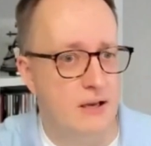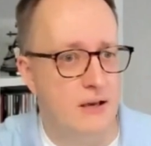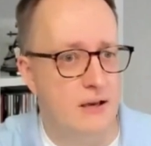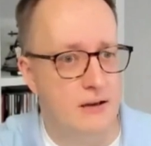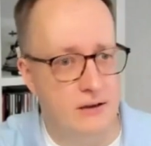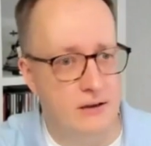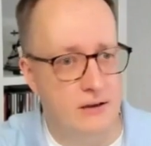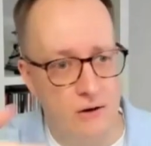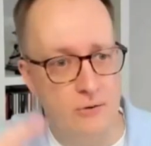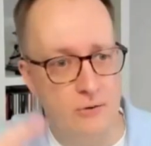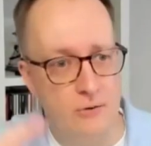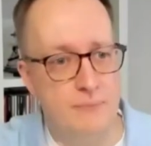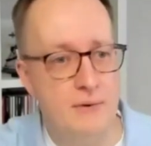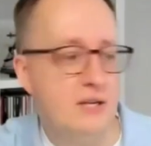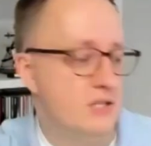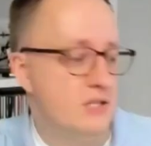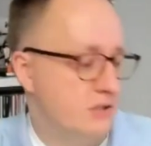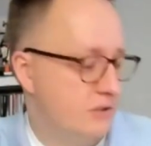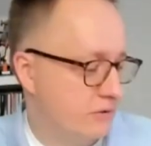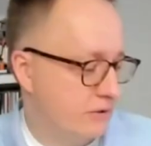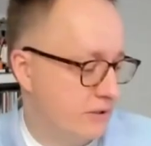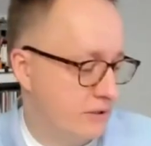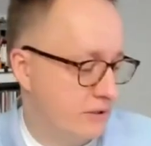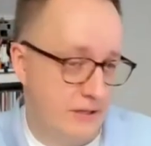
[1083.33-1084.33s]
And now
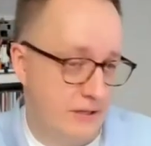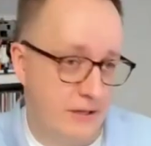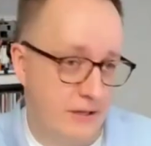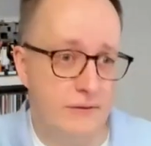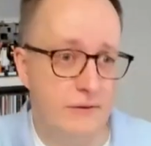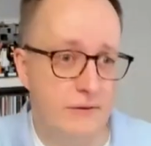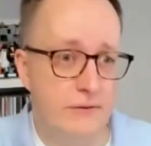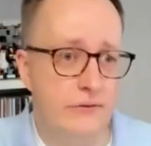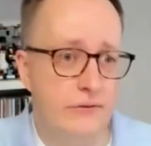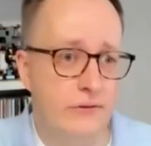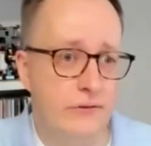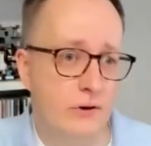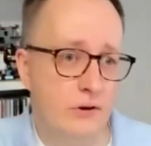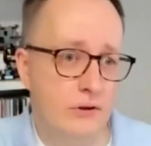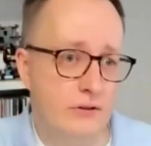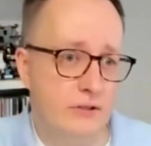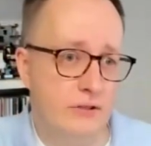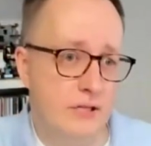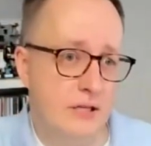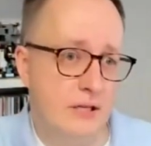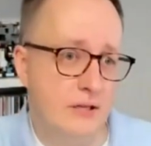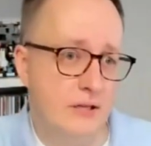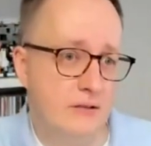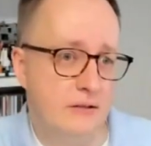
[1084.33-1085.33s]
imagine you can take this
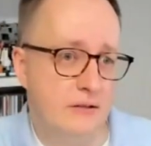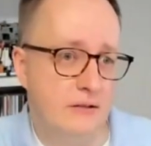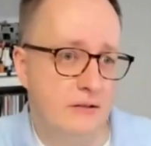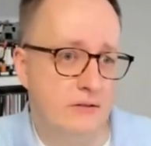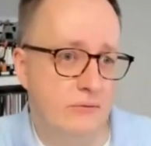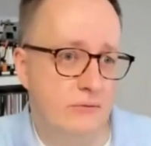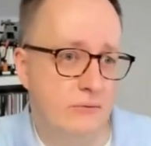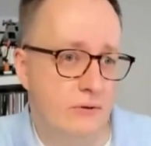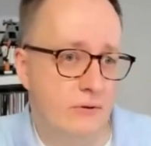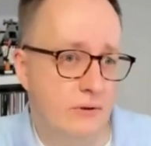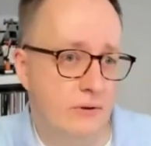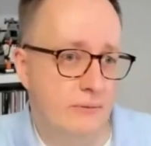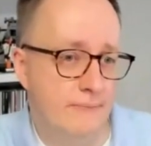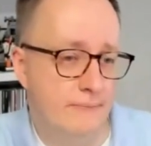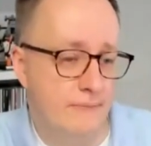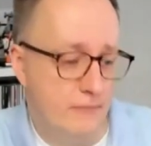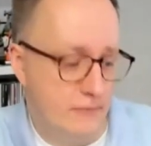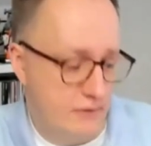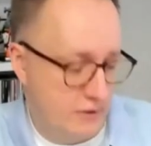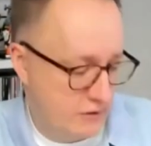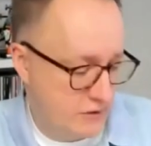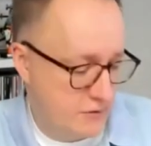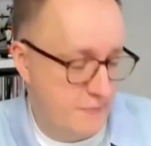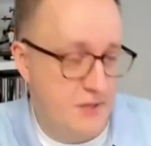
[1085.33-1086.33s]
content into
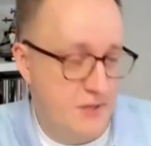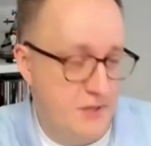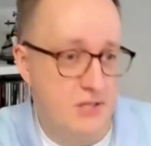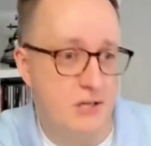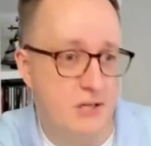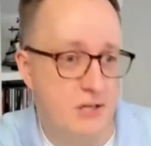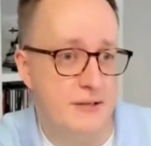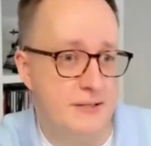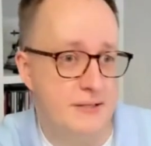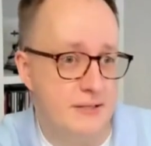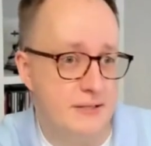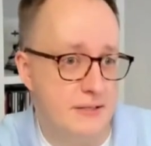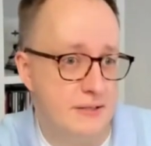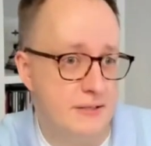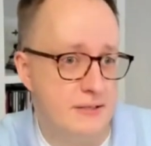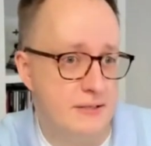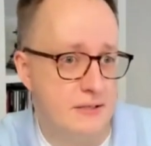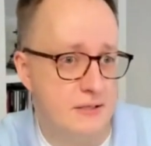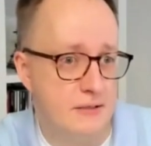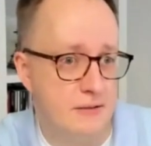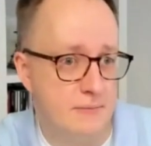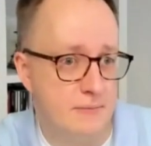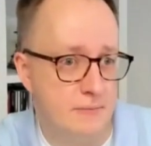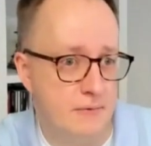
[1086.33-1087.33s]
a specialized
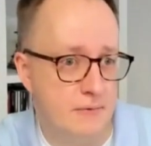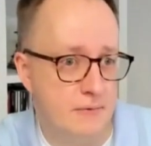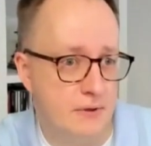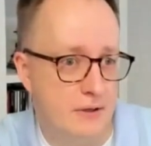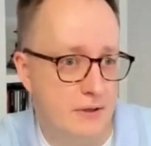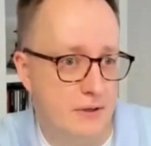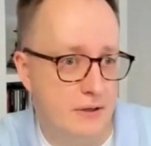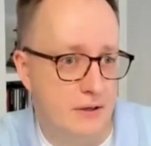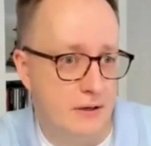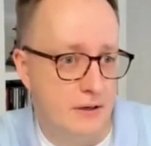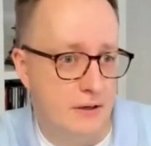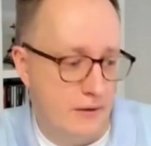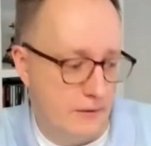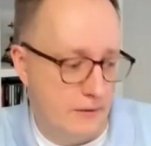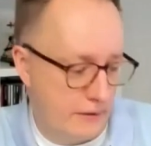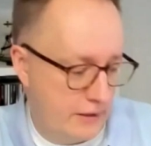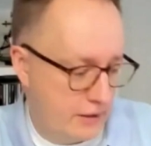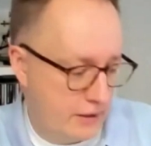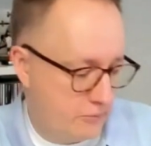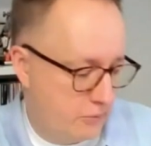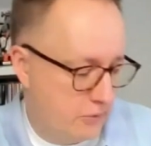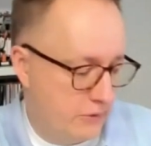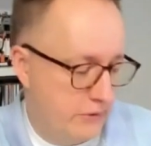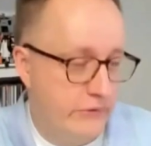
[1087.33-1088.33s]
system
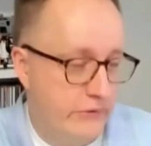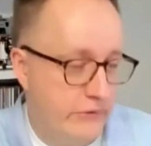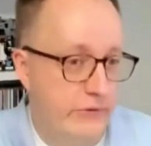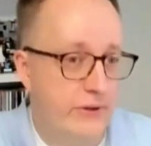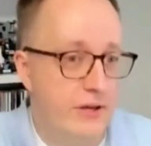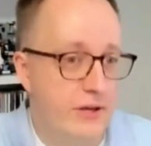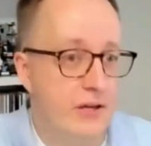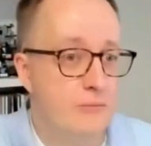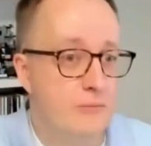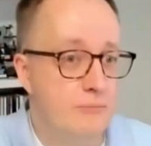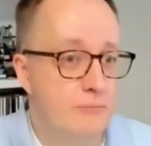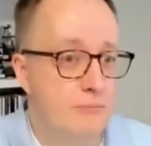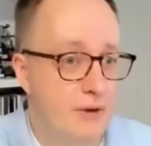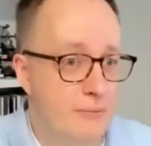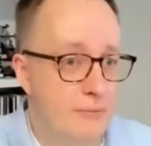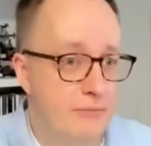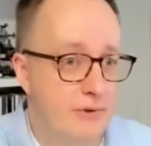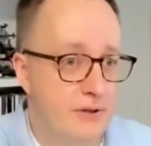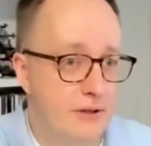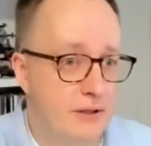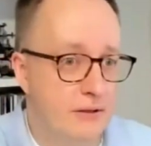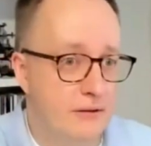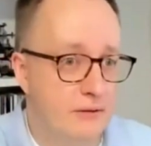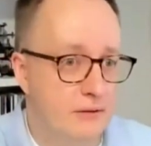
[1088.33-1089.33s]
that will start
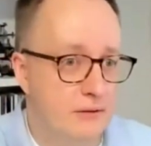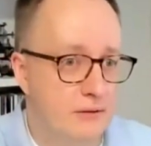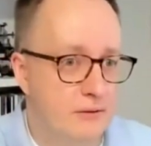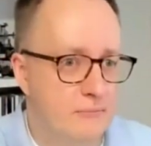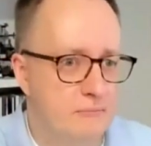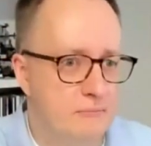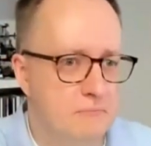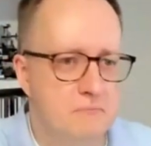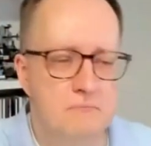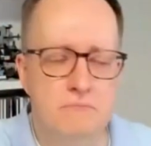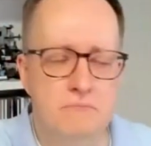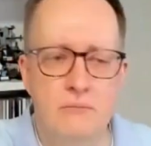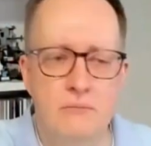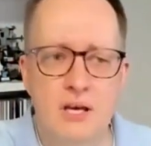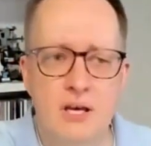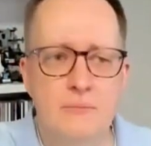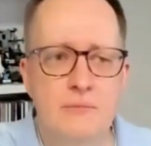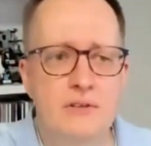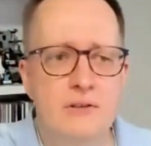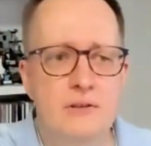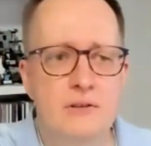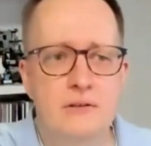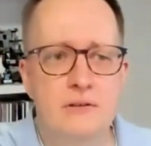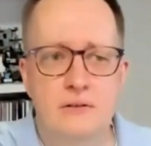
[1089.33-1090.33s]
mapping
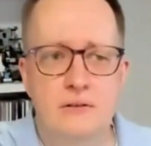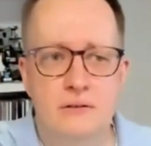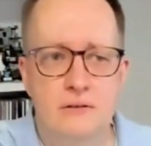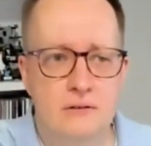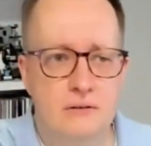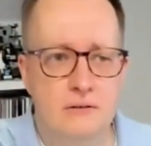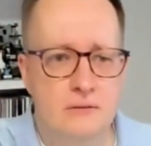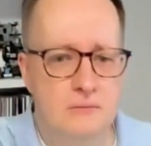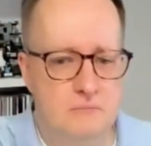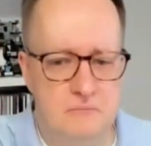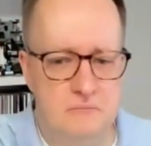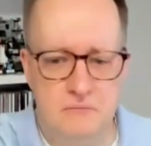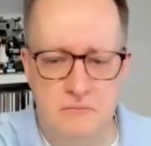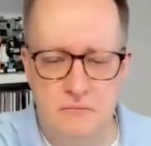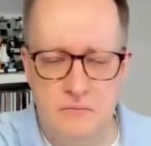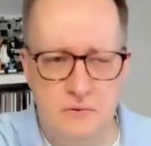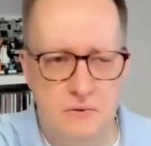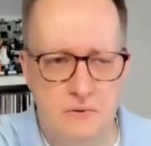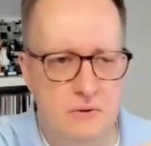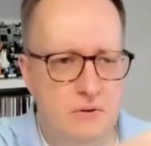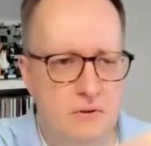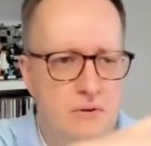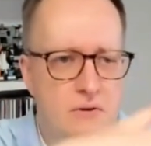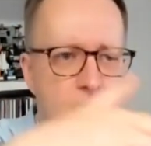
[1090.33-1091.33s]
maybe
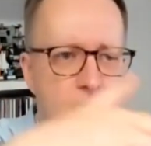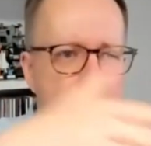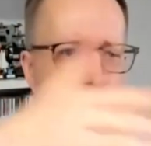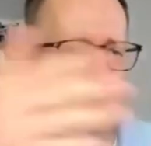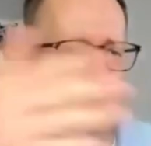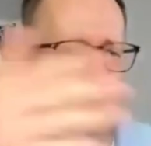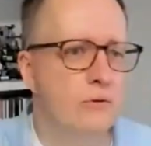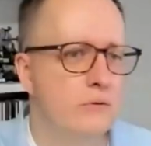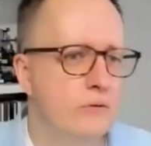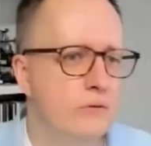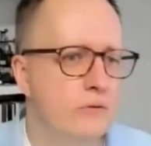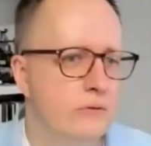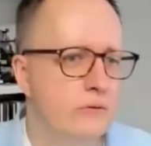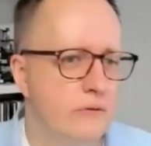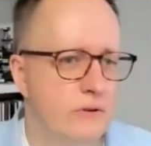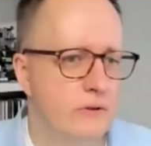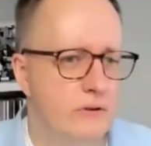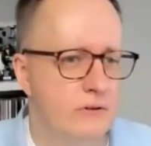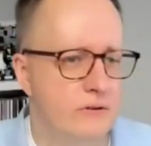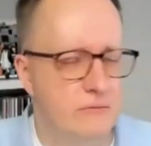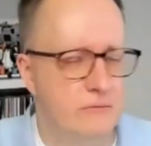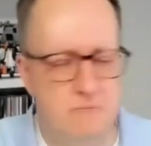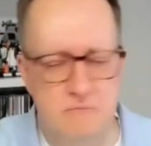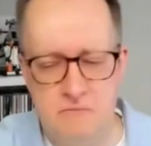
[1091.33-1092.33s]

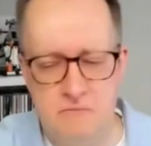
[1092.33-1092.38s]
known